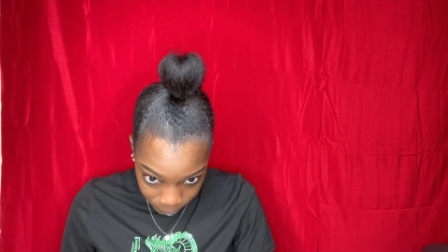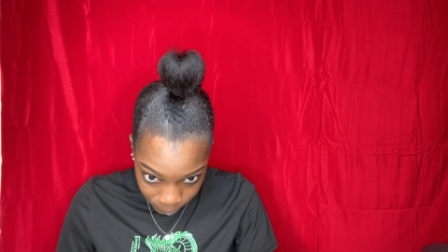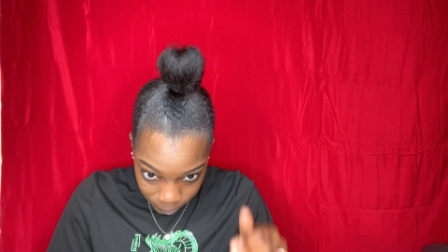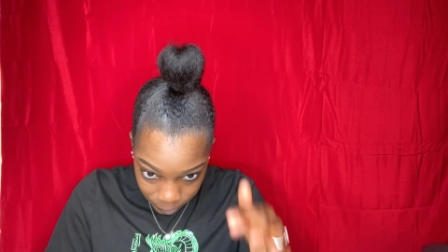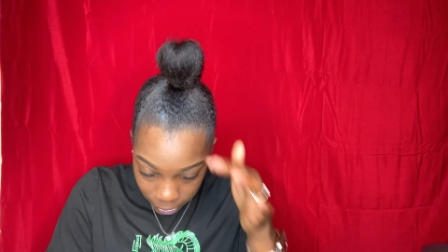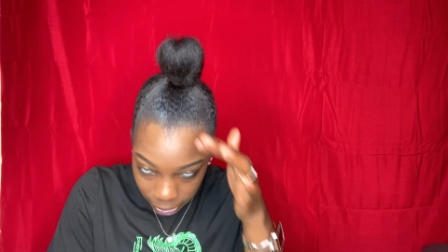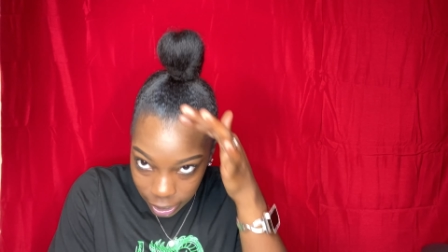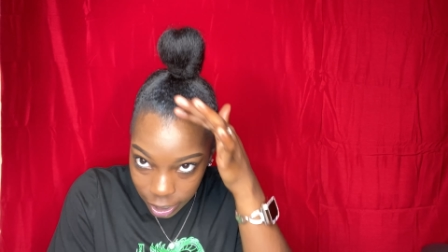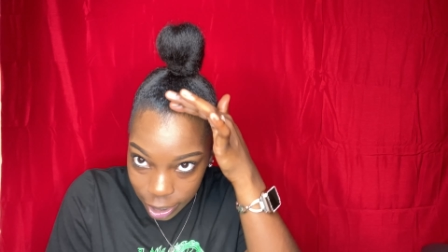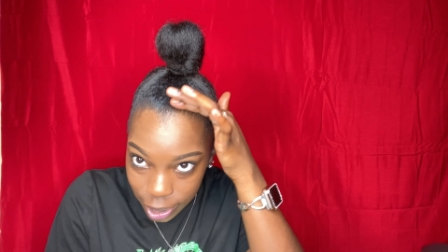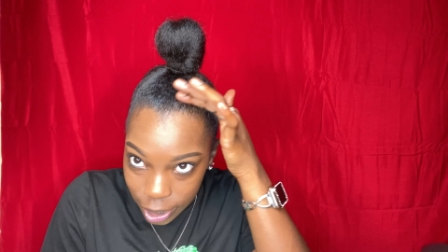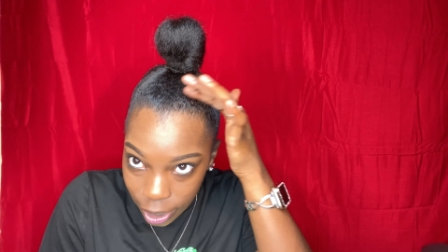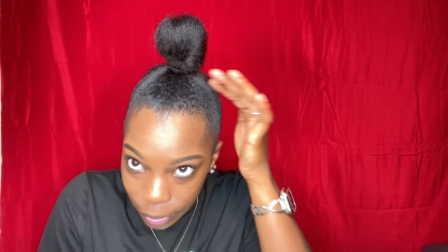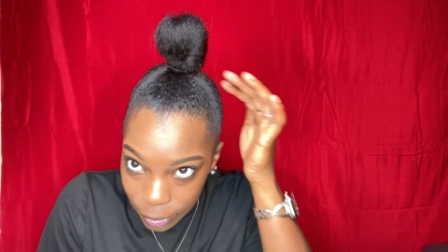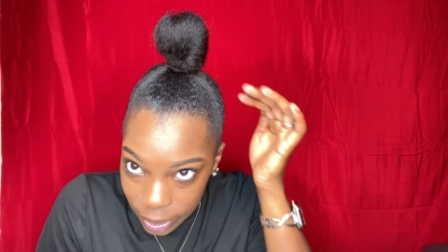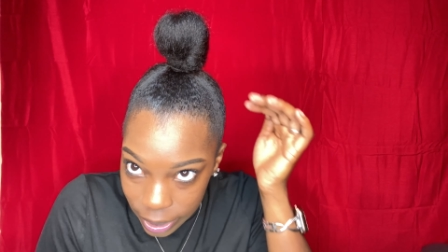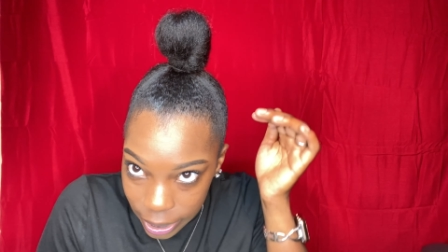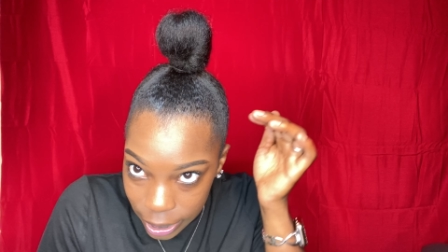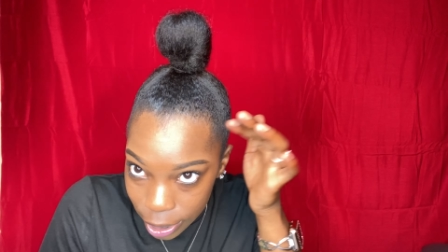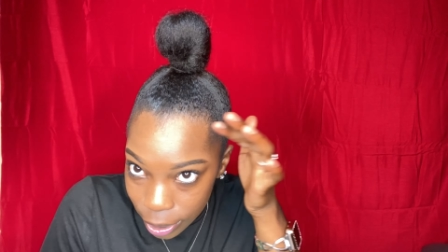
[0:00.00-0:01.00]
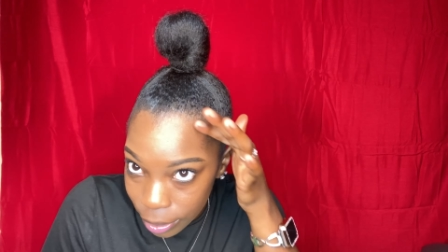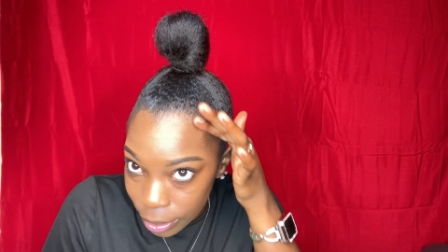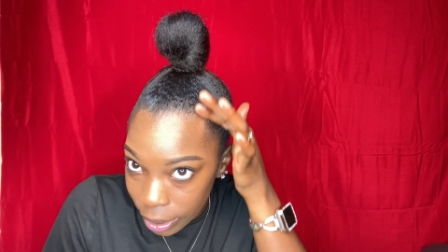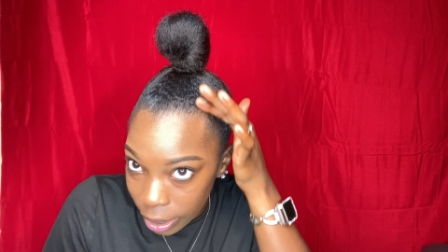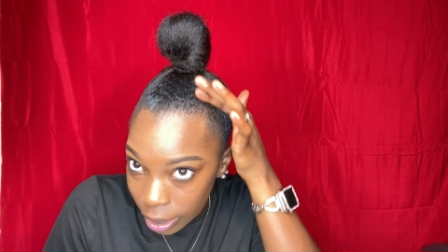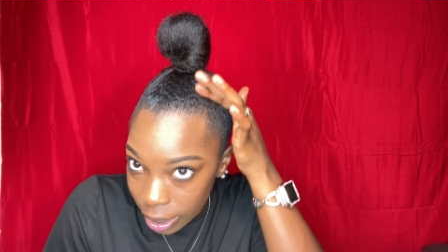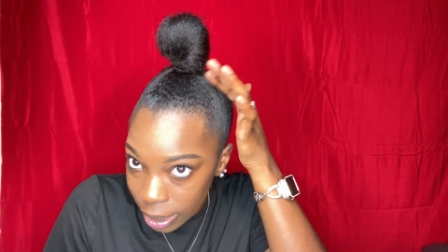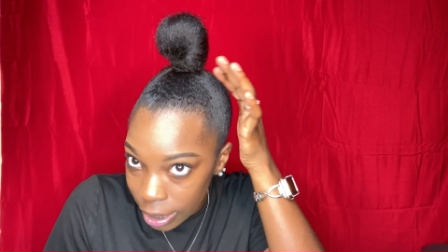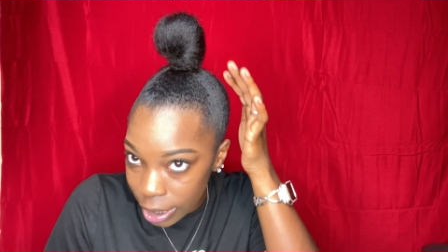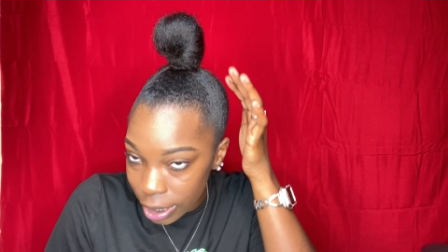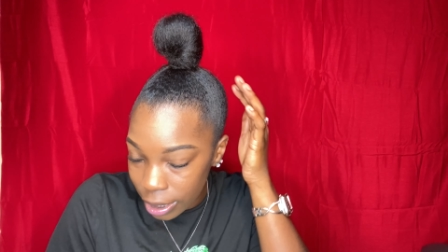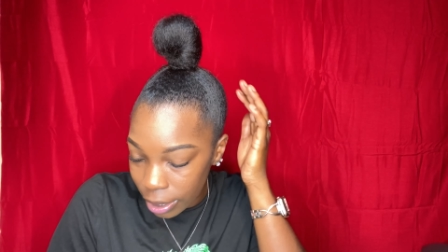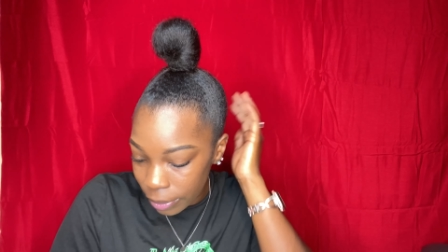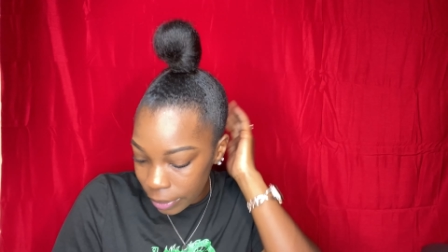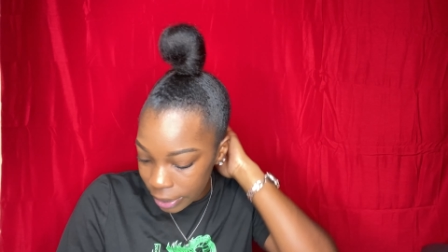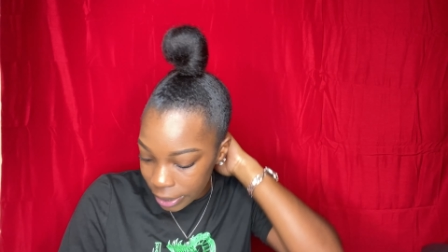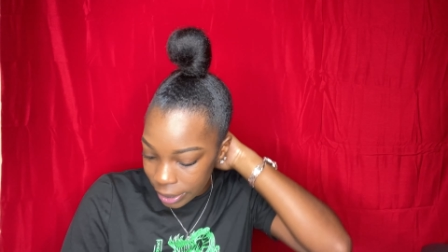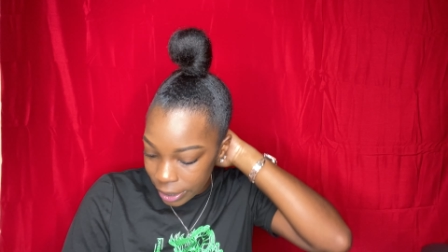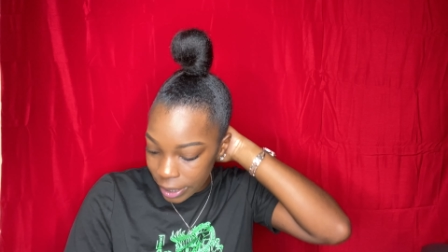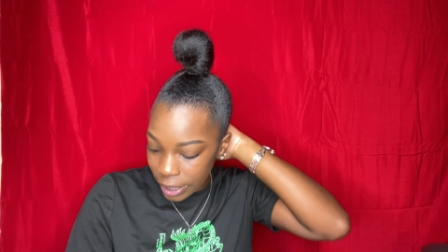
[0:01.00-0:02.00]
it looks so good too, y'all. It looks so
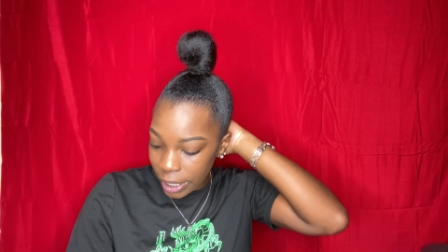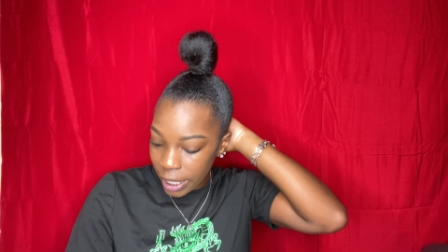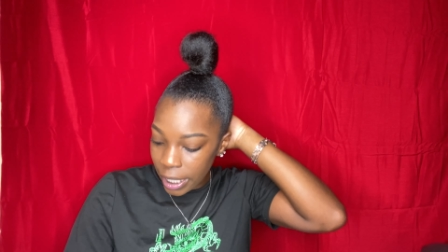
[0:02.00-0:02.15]
good.